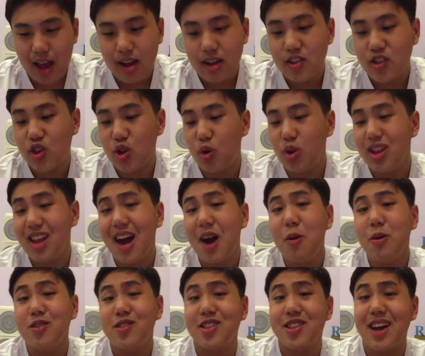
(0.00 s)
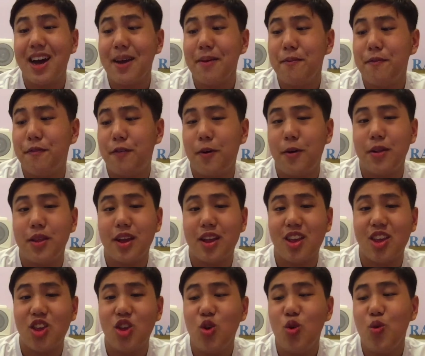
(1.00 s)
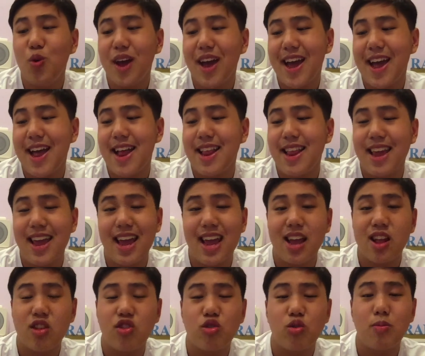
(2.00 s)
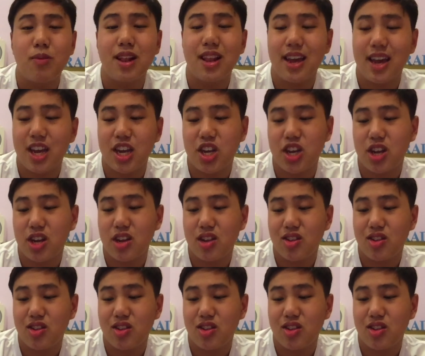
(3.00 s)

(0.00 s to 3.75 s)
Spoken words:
So now it's time for the Q&A to Malaysian.